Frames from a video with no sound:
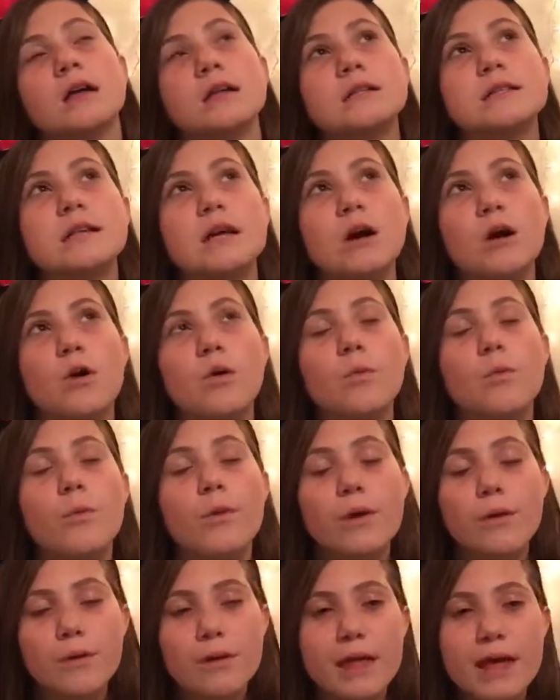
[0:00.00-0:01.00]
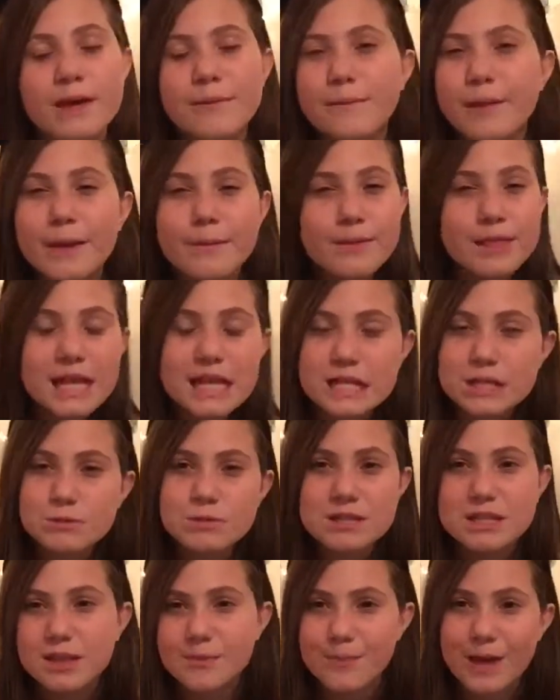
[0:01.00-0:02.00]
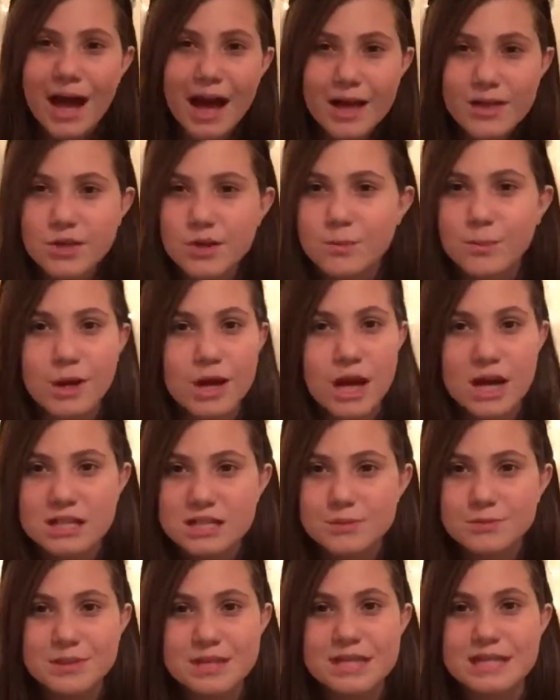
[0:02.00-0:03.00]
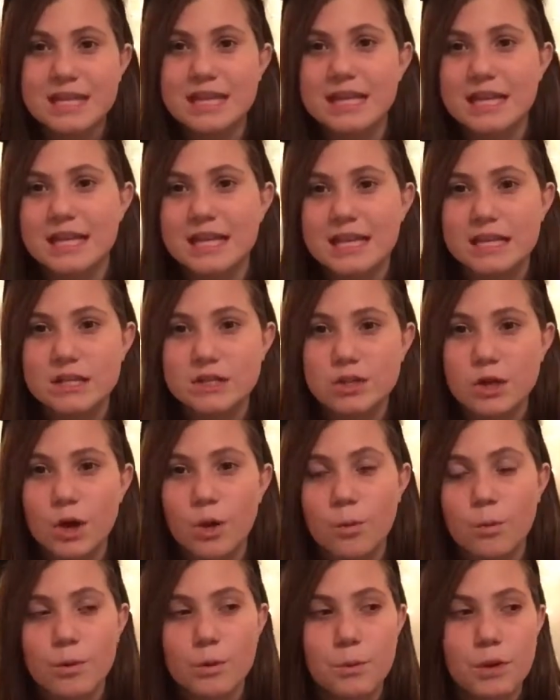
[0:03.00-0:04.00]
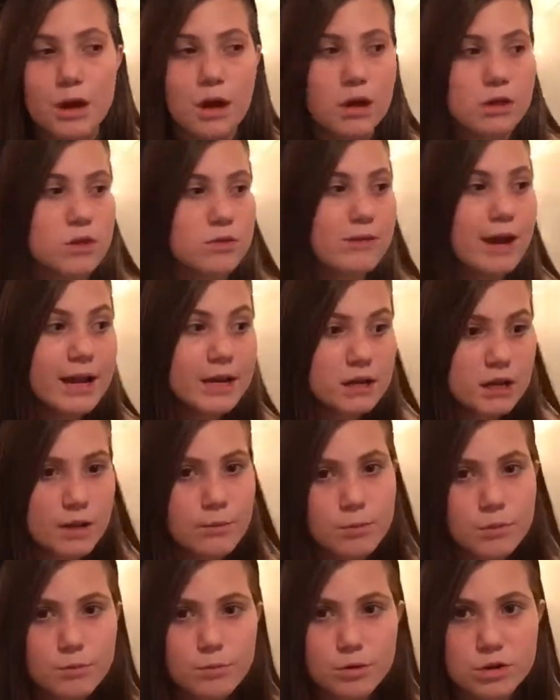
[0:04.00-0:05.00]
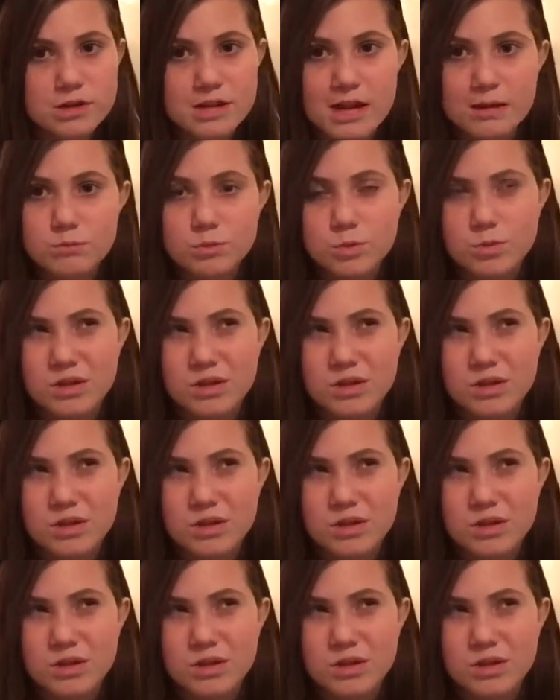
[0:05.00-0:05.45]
So we were like, maybe they just went to the bathroom, I got something to eat, so we went on the ride a couple more times.